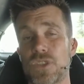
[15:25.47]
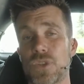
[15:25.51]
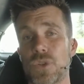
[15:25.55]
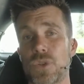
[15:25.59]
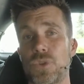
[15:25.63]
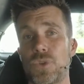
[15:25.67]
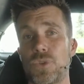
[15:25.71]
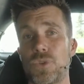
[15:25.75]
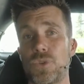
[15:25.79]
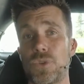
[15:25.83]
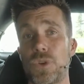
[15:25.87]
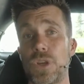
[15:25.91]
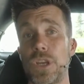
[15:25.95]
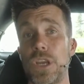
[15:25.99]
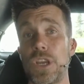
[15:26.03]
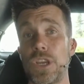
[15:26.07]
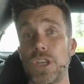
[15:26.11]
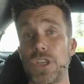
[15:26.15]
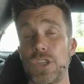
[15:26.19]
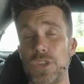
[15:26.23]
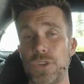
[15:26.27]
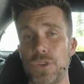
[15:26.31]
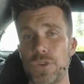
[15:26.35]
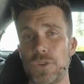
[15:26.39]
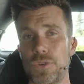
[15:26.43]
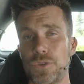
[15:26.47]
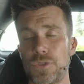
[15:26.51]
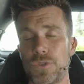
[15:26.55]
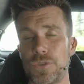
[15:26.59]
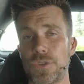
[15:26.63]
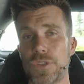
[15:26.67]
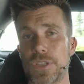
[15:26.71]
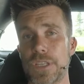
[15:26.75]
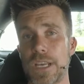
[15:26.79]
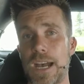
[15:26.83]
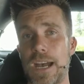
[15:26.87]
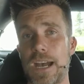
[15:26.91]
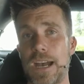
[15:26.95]
to
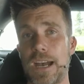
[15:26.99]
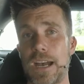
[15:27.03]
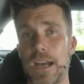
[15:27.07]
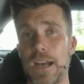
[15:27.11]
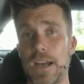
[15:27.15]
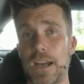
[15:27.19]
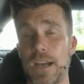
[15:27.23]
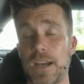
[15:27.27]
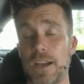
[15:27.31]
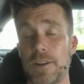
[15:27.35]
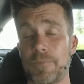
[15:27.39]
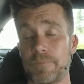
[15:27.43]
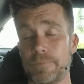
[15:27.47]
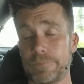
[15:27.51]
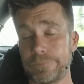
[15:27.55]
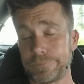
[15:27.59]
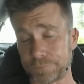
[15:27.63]
use uh,